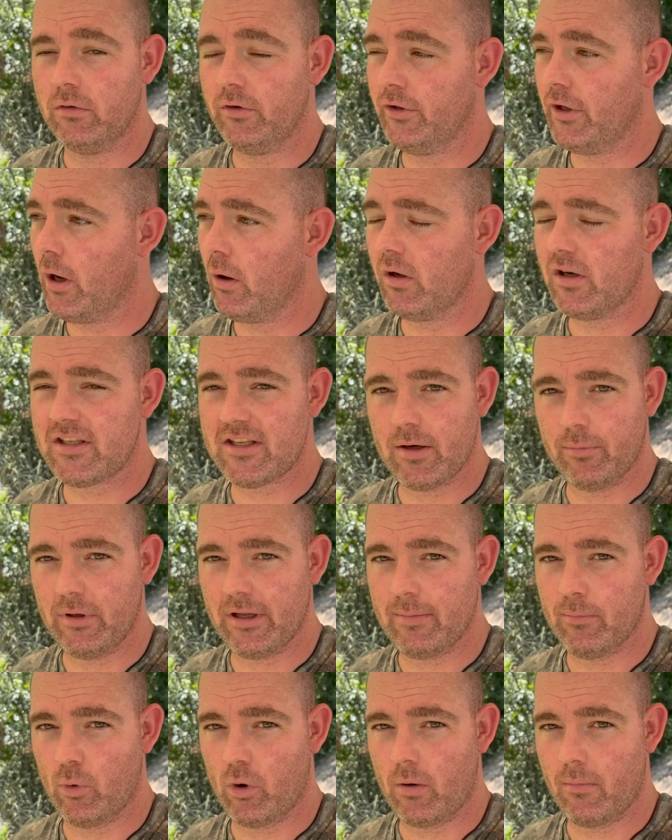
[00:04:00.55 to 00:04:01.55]

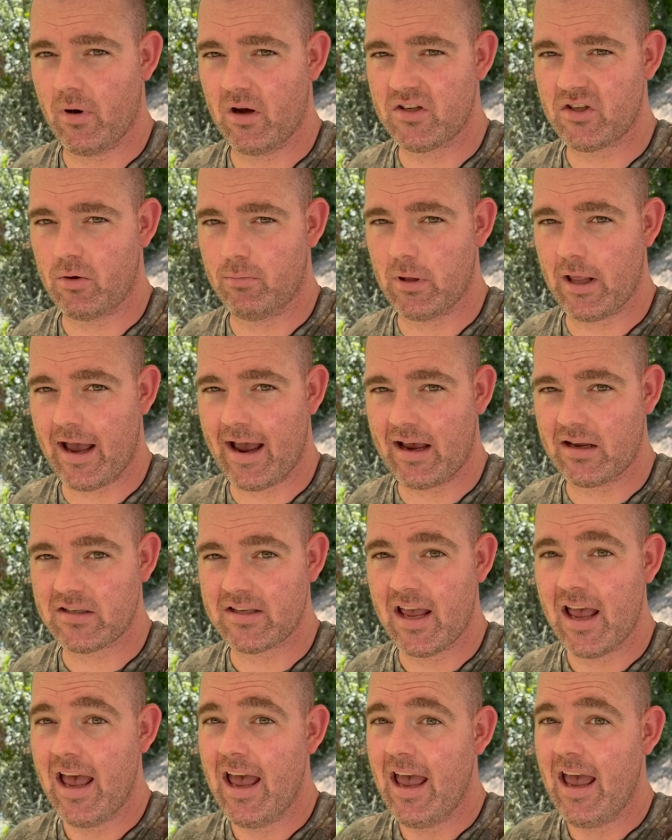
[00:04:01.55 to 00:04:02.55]
noticeably more muzzle blast.